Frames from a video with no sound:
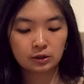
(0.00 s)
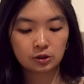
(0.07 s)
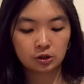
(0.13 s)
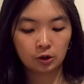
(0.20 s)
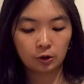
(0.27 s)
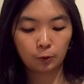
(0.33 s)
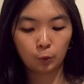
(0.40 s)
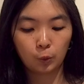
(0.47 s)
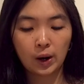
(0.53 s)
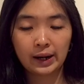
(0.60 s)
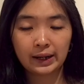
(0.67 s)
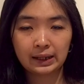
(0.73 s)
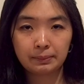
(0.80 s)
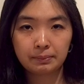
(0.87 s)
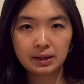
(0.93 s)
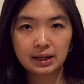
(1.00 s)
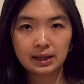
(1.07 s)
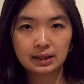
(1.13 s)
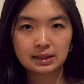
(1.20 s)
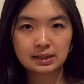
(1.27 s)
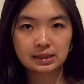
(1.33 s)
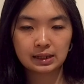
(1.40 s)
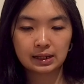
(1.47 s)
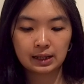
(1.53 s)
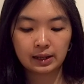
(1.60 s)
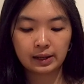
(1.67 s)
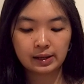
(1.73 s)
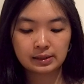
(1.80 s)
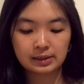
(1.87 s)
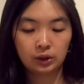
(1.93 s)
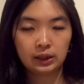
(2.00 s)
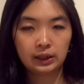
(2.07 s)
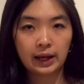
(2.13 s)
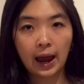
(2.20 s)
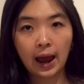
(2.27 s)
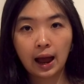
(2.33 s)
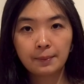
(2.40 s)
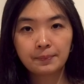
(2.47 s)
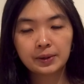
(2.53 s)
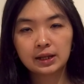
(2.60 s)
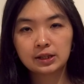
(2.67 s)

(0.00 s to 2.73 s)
So what it means is the app,